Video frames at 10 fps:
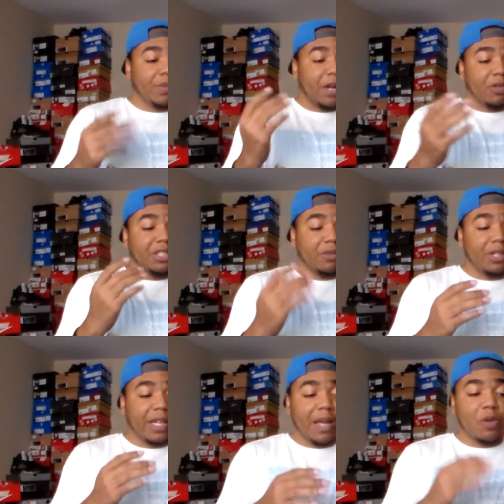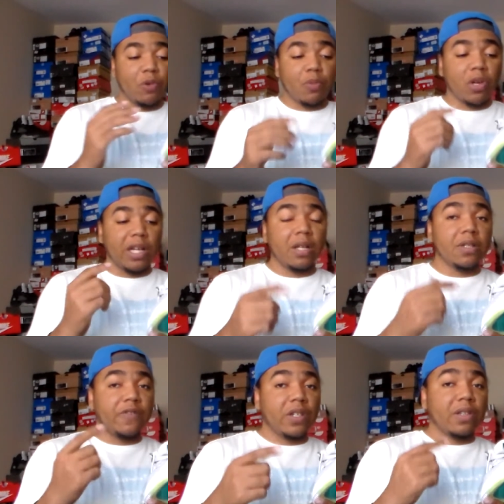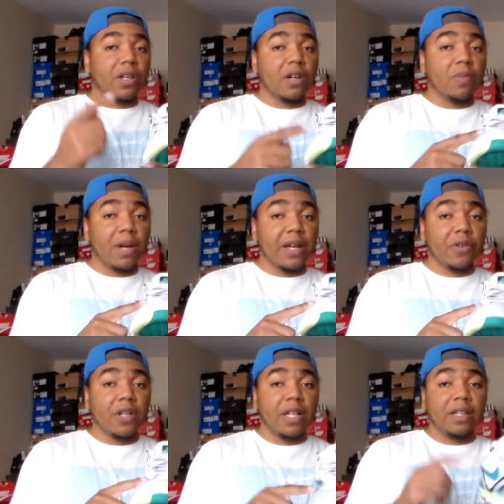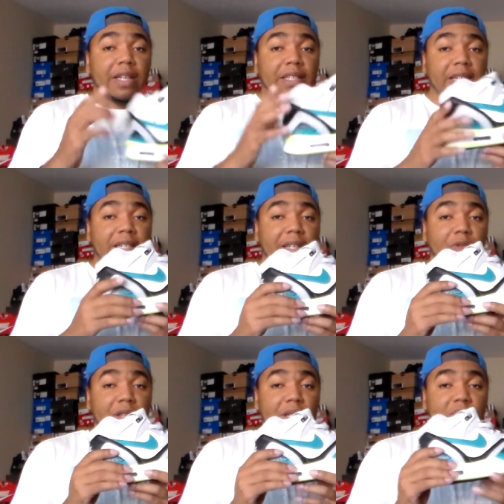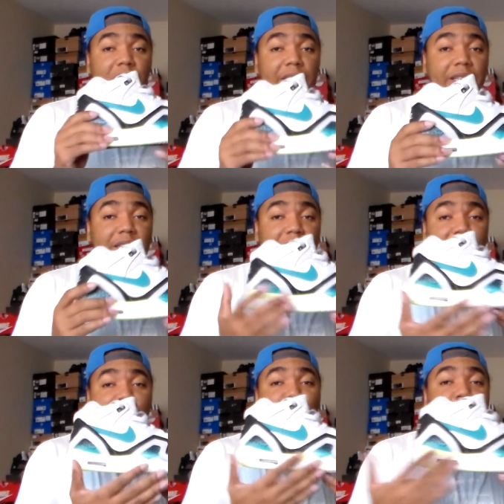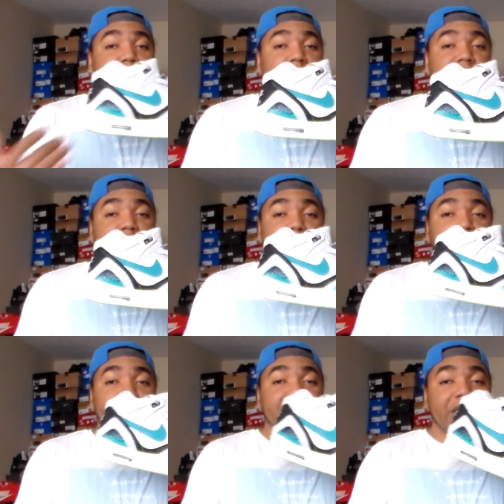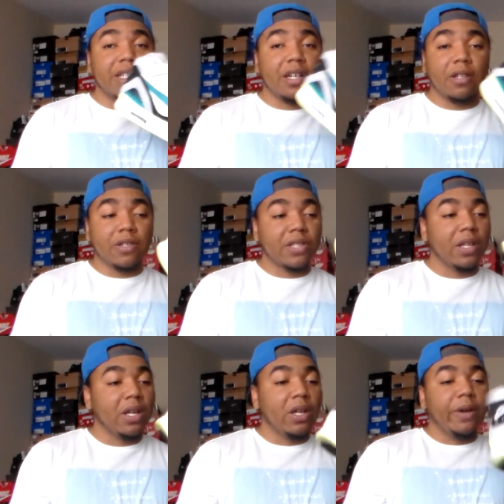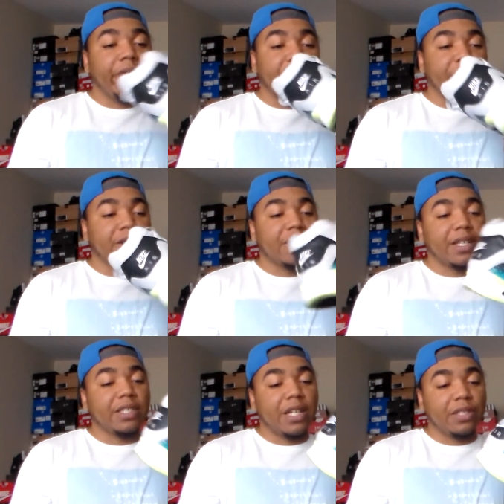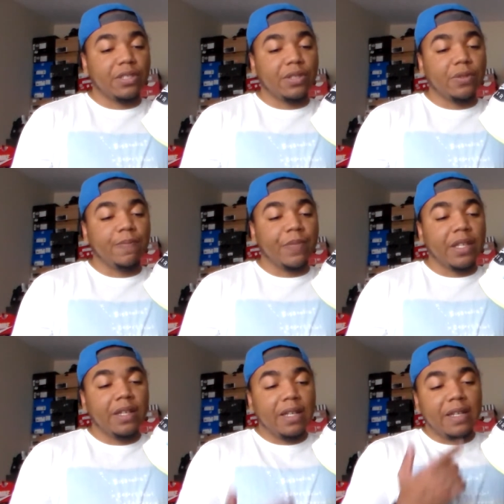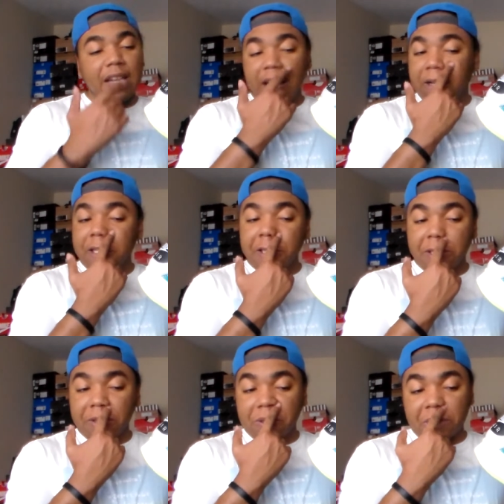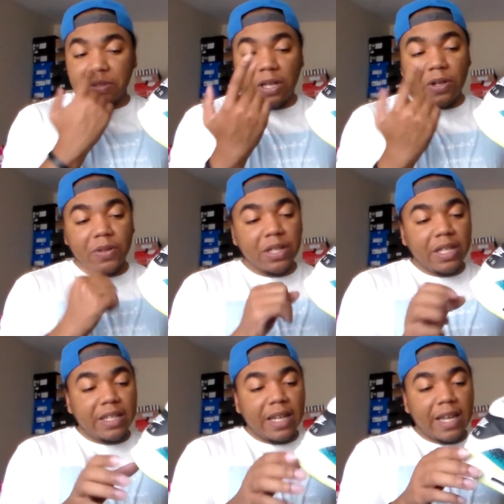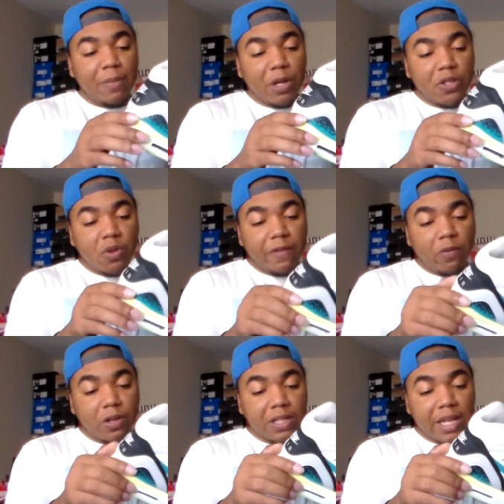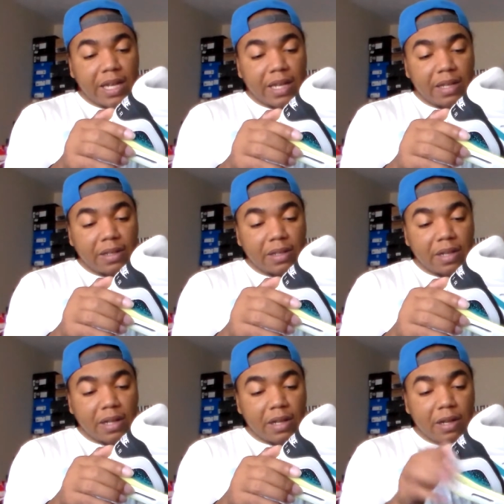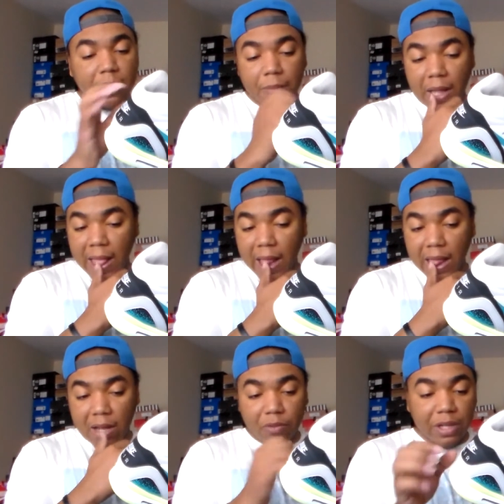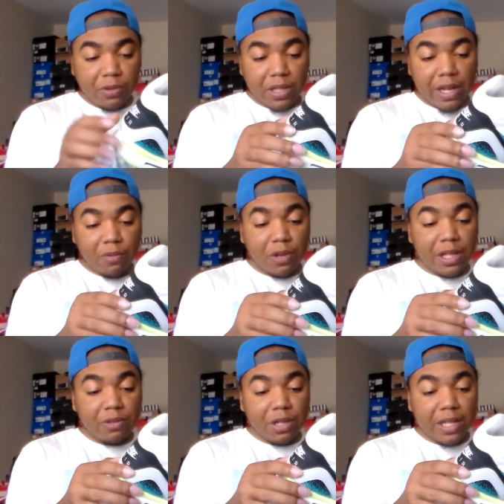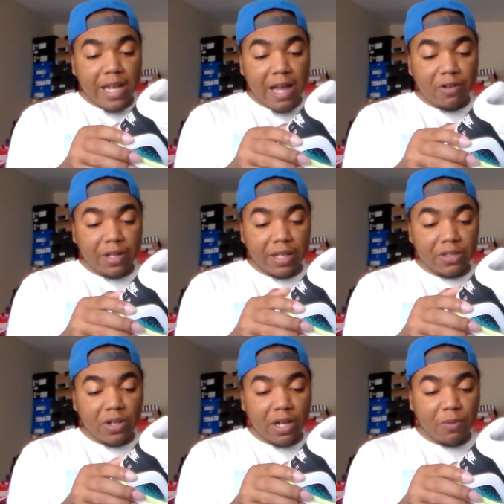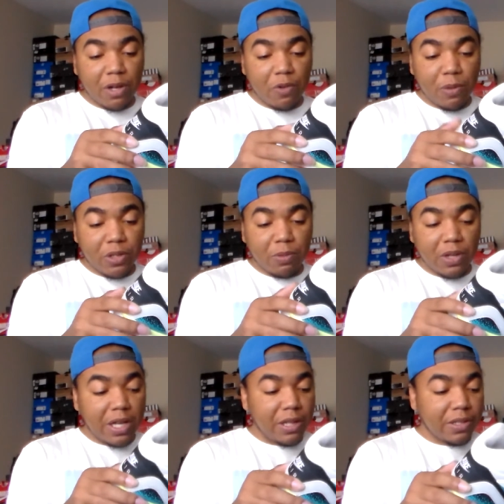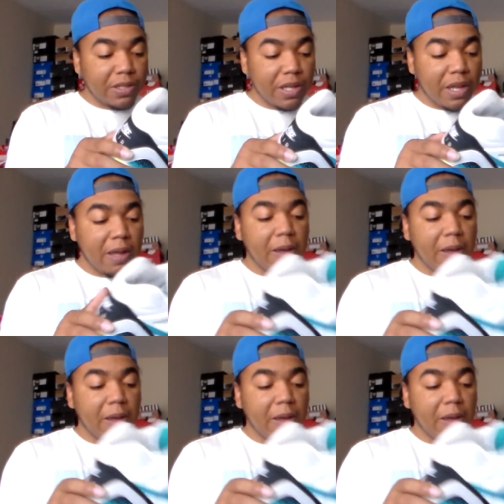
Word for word: But I wish they would have came out with more colors for the third model, like they did with this one. Like they just spoiled us with crazy colors for the Air Tech Challenge 2. Now these shoes, you know, they came out 2014. Um, when they was like really really out and they start coming out with multiple colors